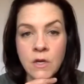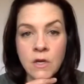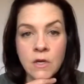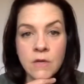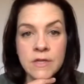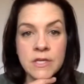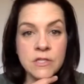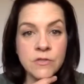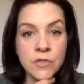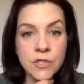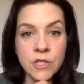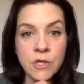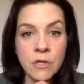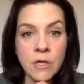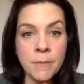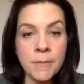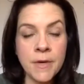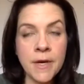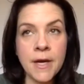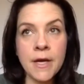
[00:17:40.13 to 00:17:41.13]
Thanks for showing
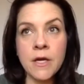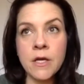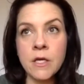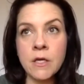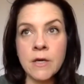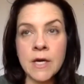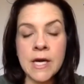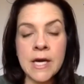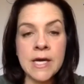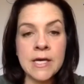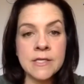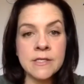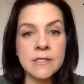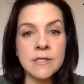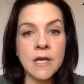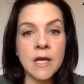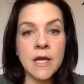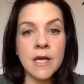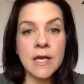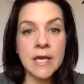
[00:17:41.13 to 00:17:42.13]
up, you
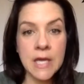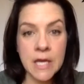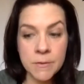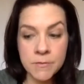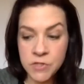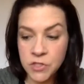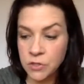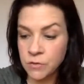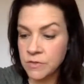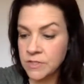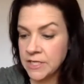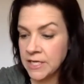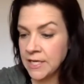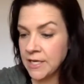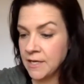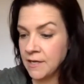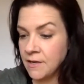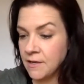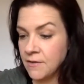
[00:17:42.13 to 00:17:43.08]
guys. Keep tuned in.